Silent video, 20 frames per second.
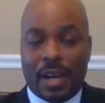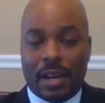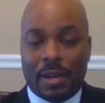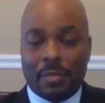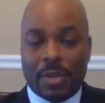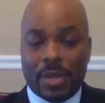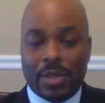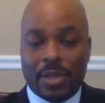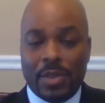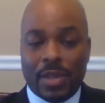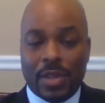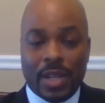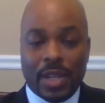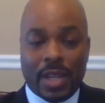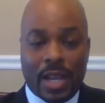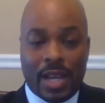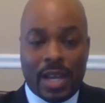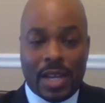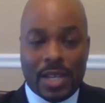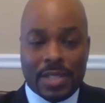But you
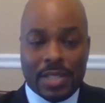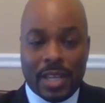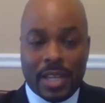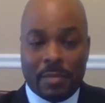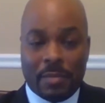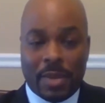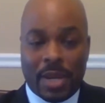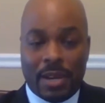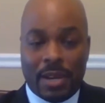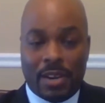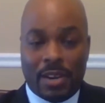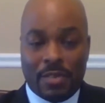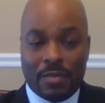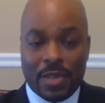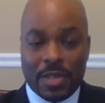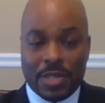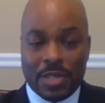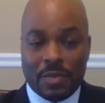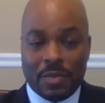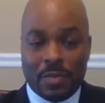can contact my
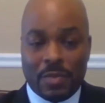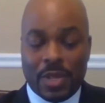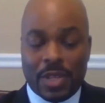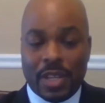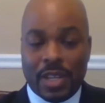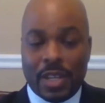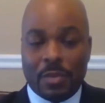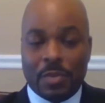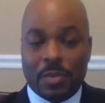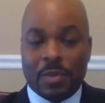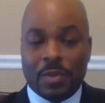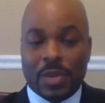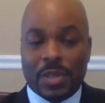office and we can help